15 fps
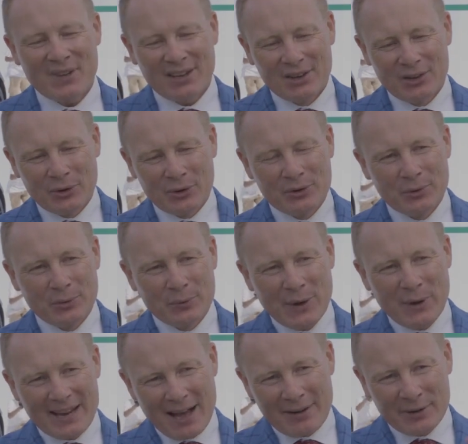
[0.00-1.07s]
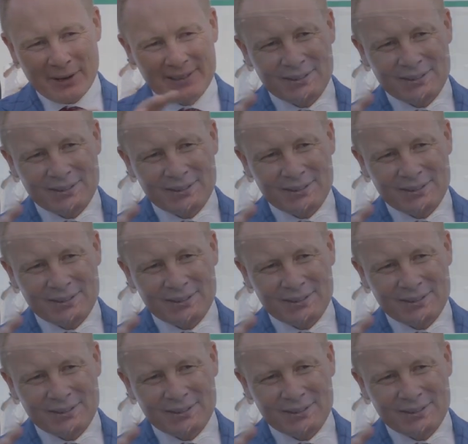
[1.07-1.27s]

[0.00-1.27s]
You know, you, we are covering